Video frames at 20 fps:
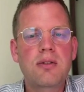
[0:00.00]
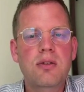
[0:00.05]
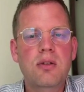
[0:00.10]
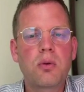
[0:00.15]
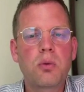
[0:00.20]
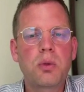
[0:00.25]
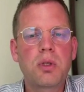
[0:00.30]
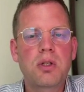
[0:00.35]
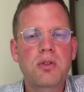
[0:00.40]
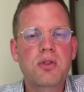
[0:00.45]

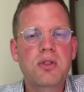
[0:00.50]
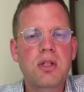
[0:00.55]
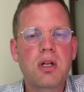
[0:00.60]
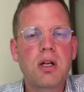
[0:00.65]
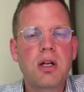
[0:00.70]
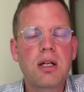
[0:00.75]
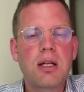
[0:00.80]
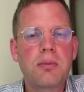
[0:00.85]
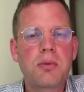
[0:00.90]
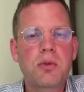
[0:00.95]
So we're
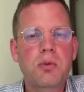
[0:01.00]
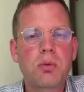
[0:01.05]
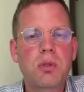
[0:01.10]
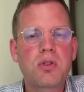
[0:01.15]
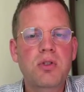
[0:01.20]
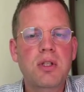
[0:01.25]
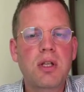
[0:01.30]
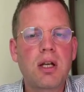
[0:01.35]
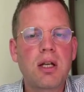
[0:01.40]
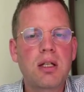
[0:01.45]
startups, we're
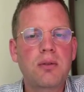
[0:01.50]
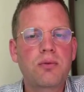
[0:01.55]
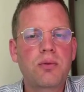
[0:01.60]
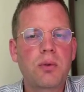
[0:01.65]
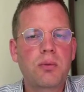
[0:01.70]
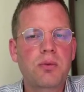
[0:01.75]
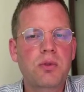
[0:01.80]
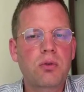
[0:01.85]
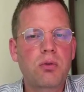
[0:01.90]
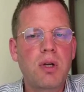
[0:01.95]
starting
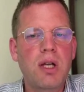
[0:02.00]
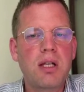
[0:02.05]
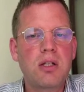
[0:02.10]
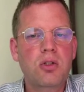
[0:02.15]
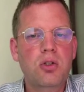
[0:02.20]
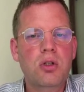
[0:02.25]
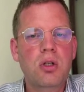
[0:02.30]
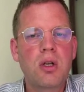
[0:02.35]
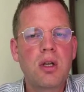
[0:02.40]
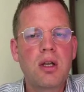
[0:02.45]
from
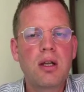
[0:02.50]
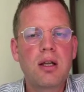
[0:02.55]
scratch.